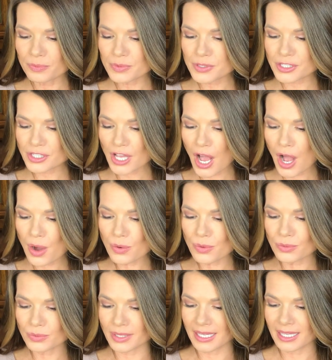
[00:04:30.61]

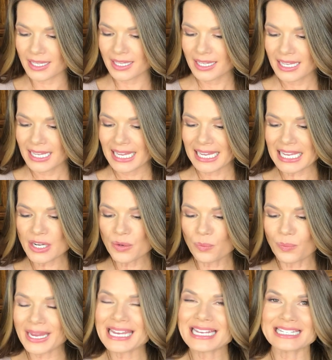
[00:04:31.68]
Sown
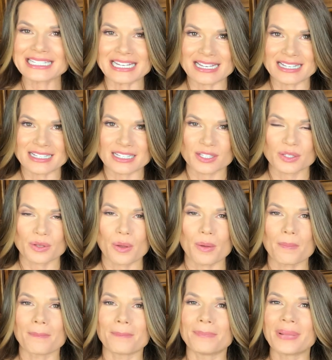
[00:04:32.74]
in weakness,
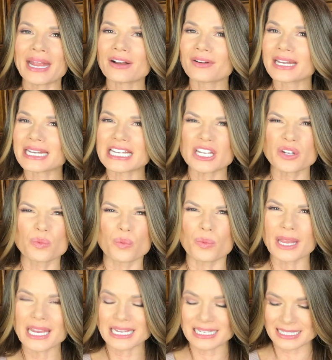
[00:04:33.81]
buried in
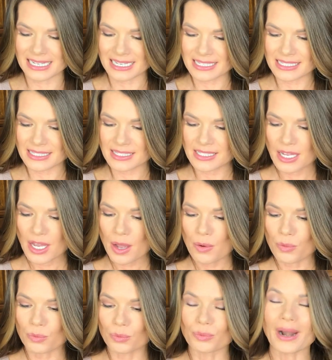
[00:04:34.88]
weakness,
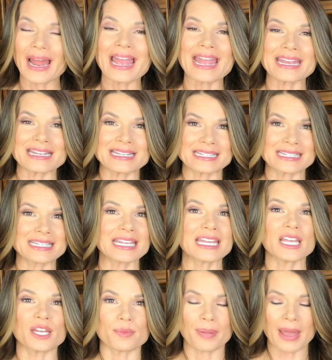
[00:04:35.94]
raised
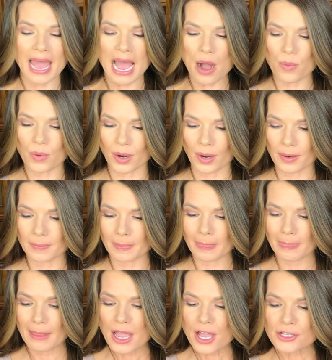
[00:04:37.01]
in power.
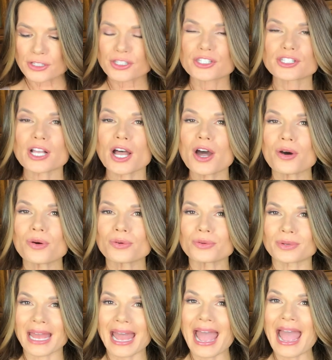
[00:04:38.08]

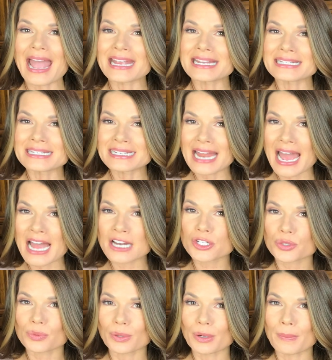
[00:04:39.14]
Sown a
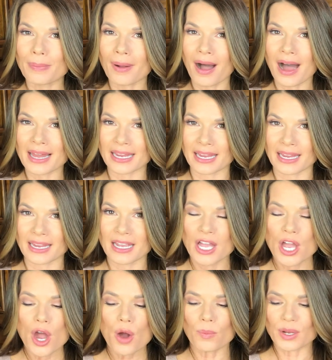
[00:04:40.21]
natural body.
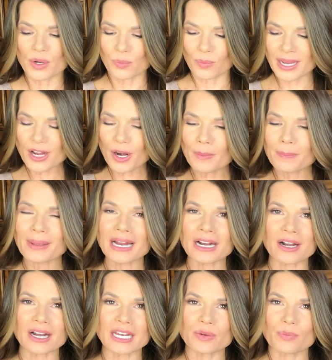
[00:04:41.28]
When we are
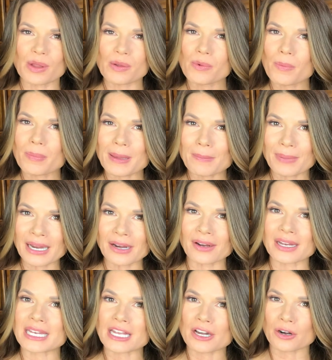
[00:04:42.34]
buried, we will be
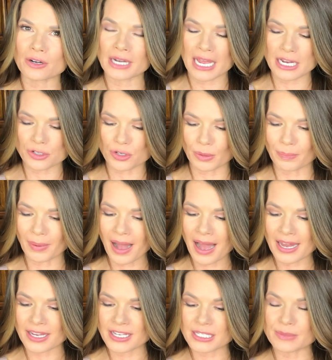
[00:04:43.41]
buried in our natural
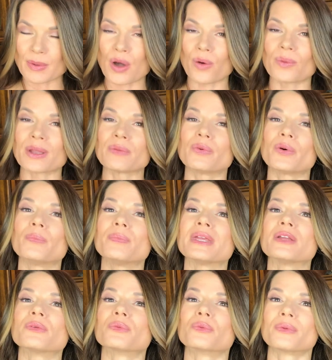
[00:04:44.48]
bodies, but we will
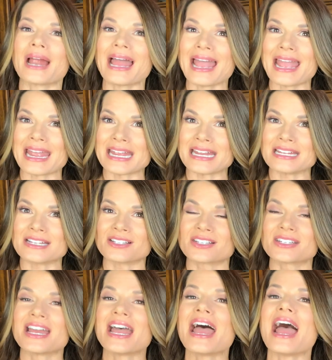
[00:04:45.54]
be
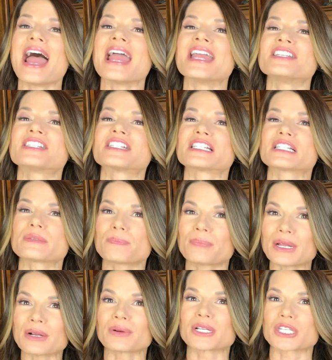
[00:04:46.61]
raised a
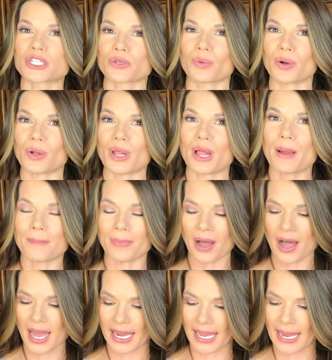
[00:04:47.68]
spiritual
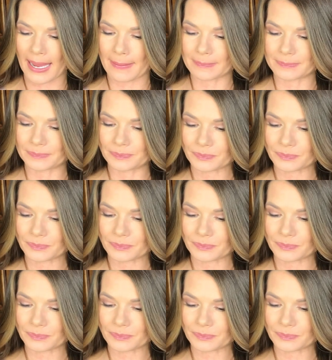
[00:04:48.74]
body.